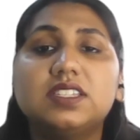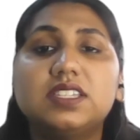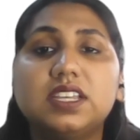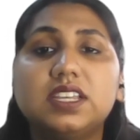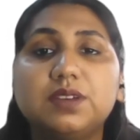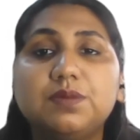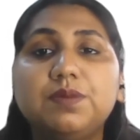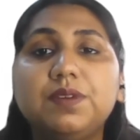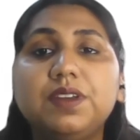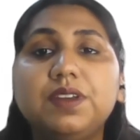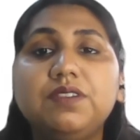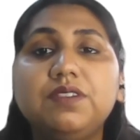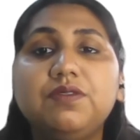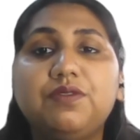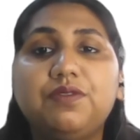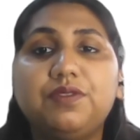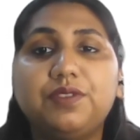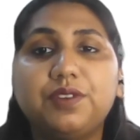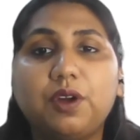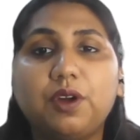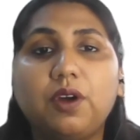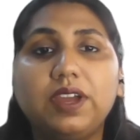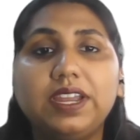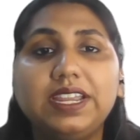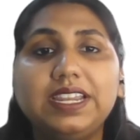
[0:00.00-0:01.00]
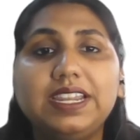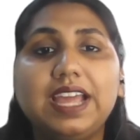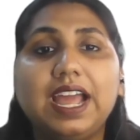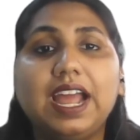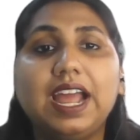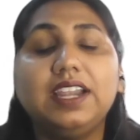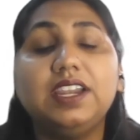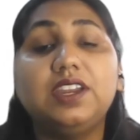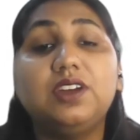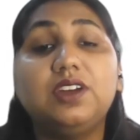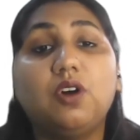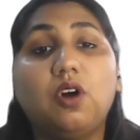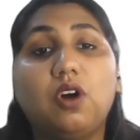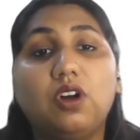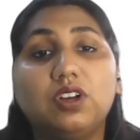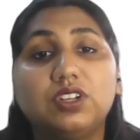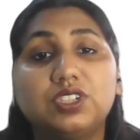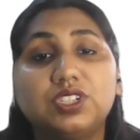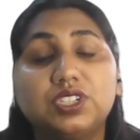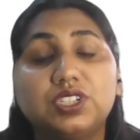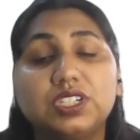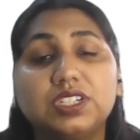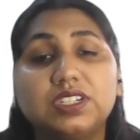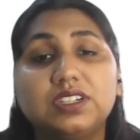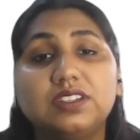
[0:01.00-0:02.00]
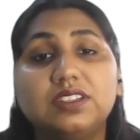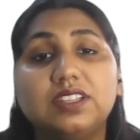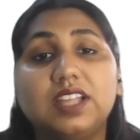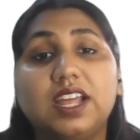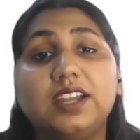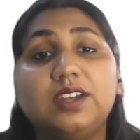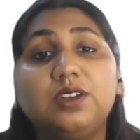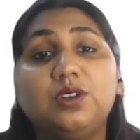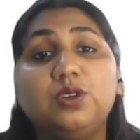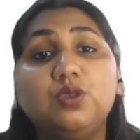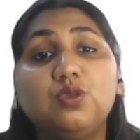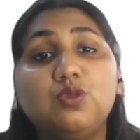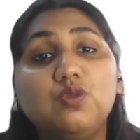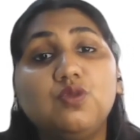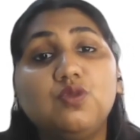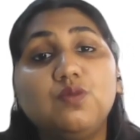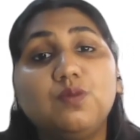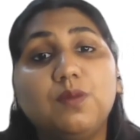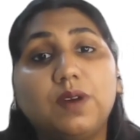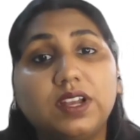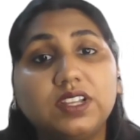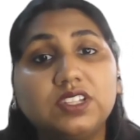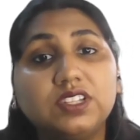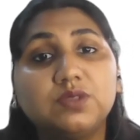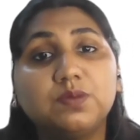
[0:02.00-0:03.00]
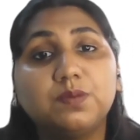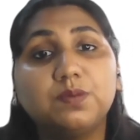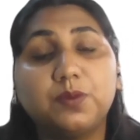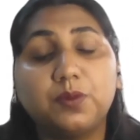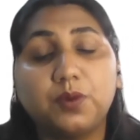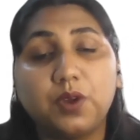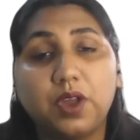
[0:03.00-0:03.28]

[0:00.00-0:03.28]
Sigmund Freud had cautioned that too much